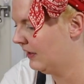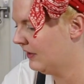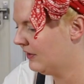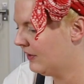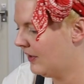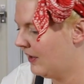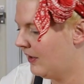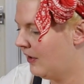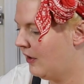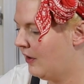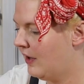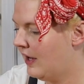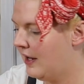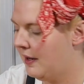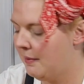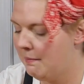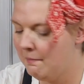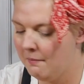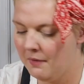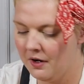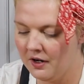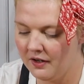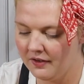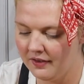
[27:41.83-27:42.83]
So I'll go ahead
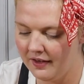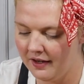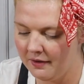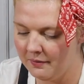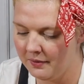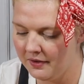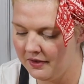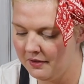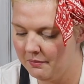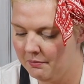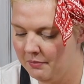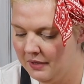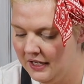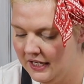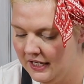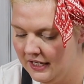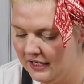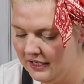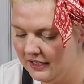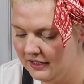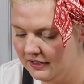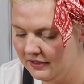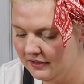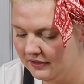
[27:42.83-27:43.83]
and mark that with a
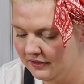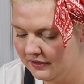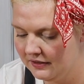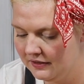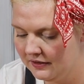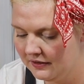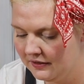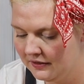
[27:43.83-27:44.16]
pin.